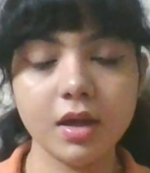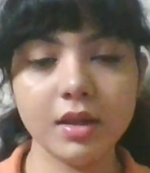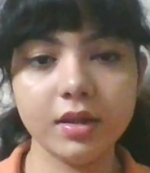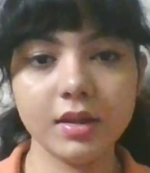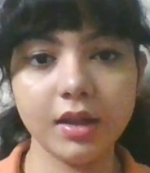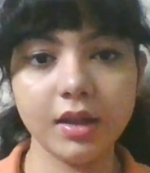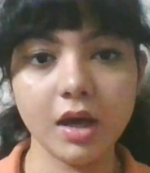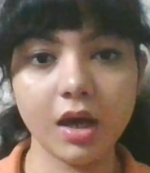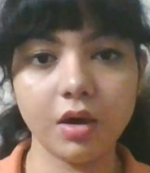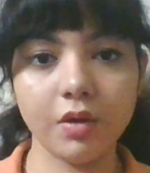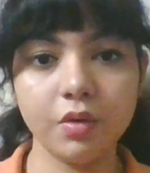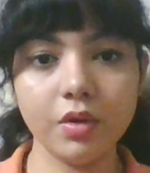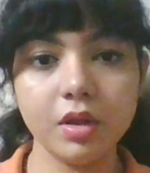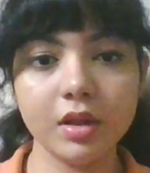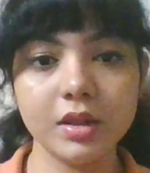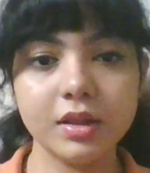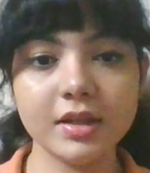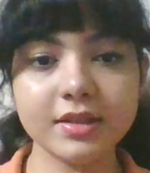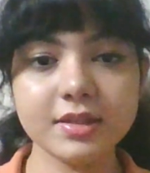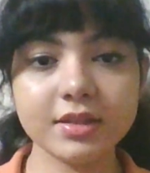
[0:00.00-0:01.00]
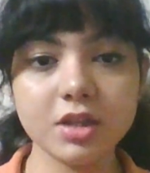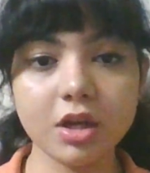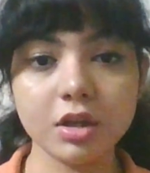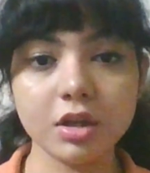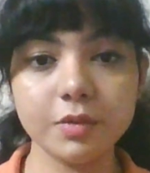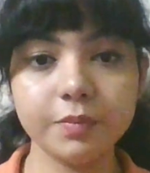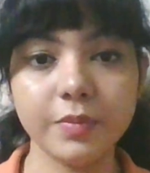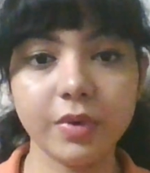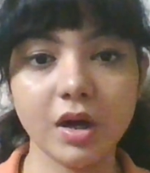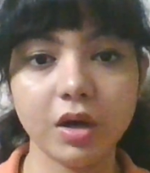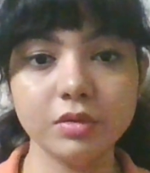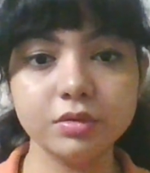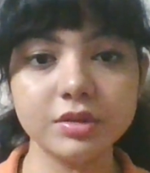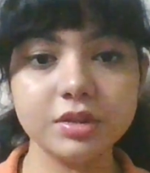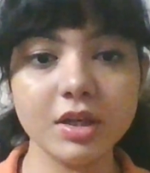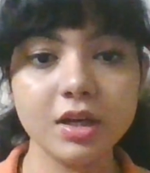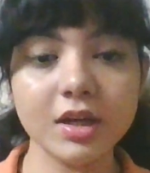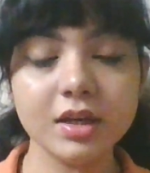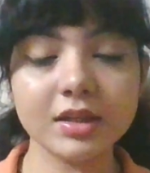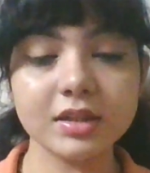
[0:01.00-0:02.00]
Now let's talk
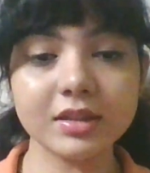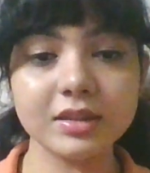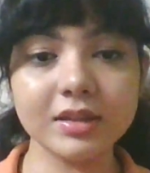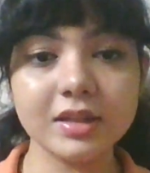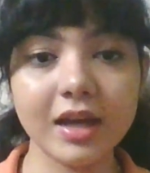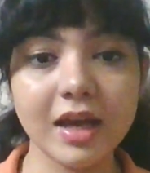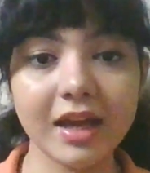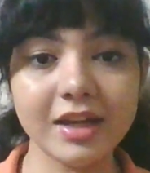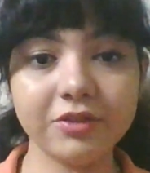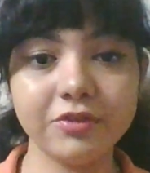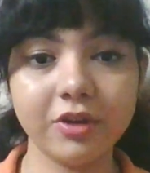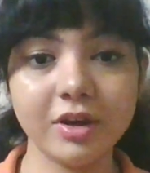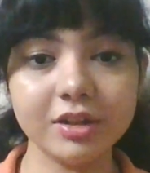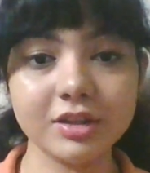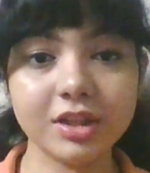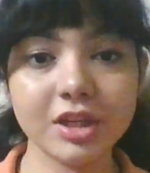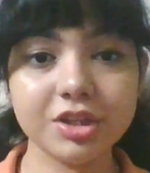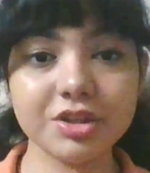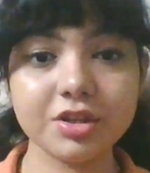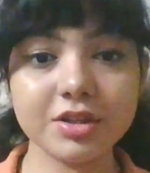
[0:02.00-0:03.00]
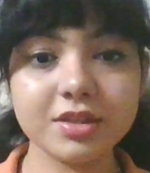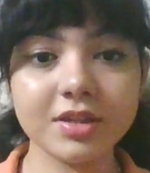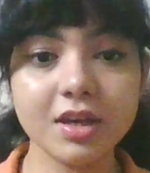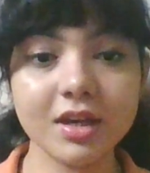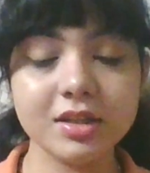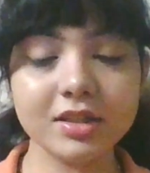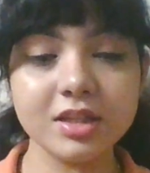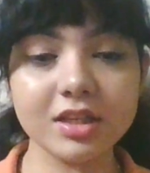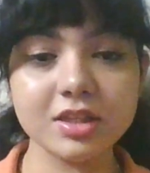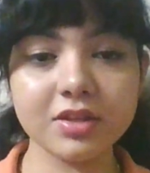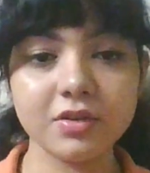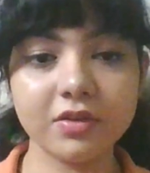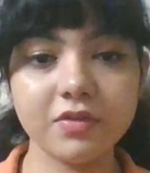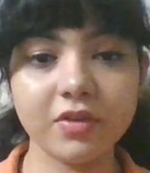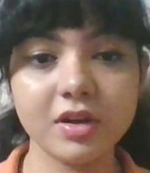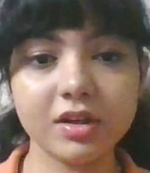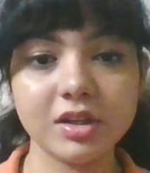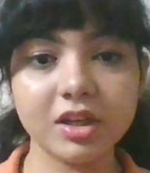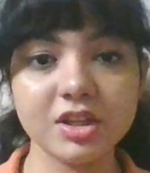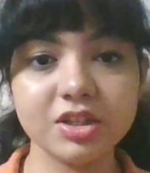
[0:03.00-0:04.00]
about advantages,
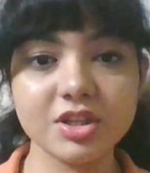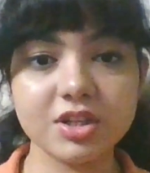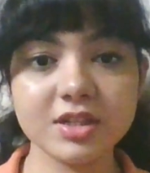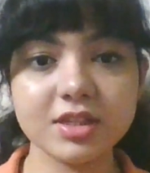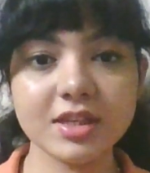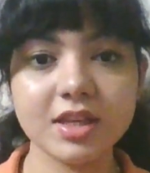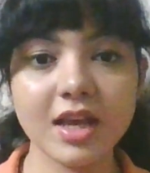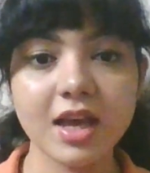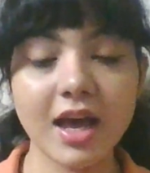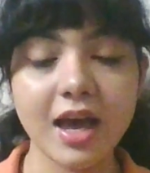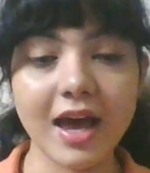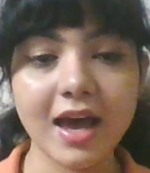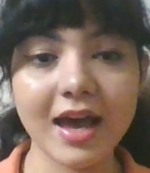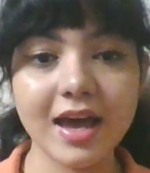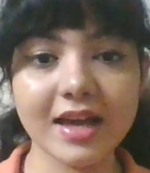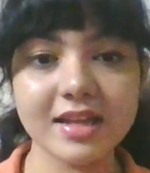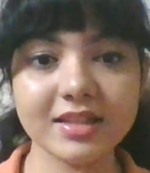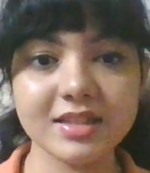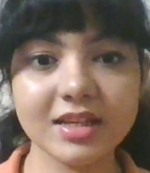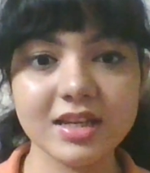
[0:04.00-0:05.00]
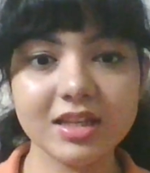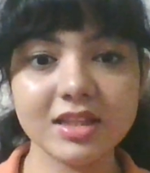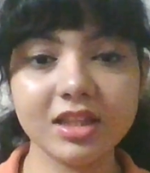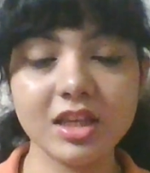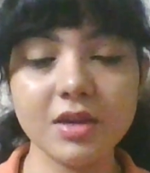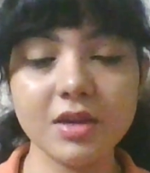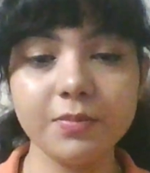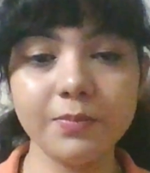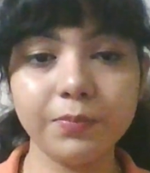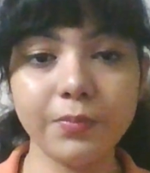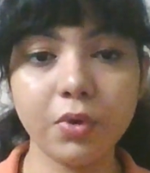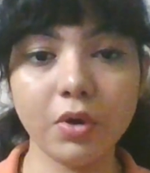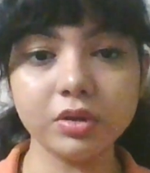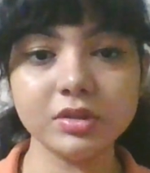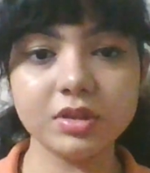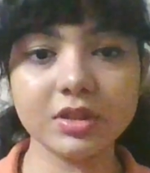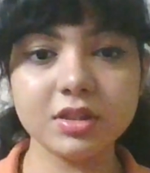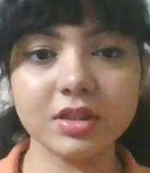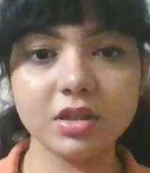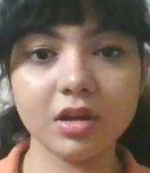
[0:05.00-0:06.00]
disadvantages, and the
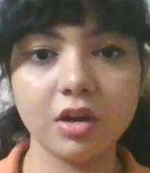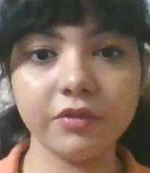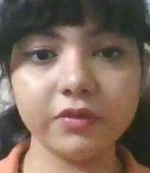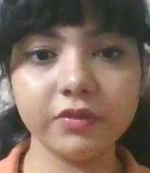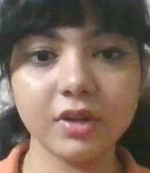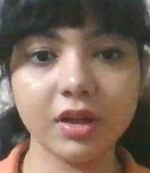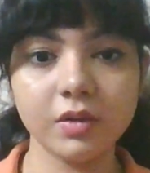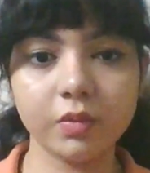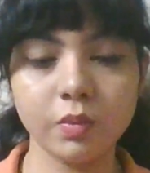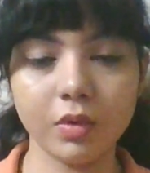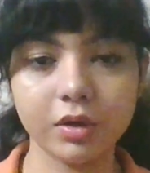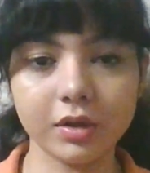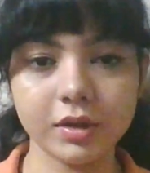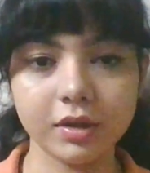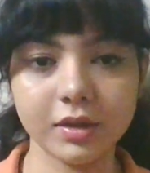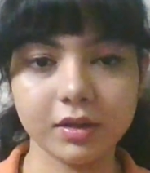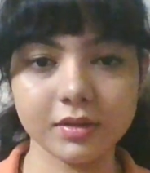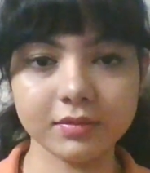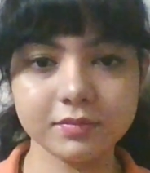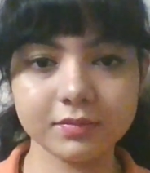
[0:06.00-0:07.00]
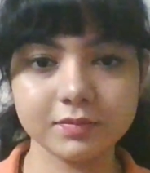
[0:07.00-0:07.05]
importance of networking.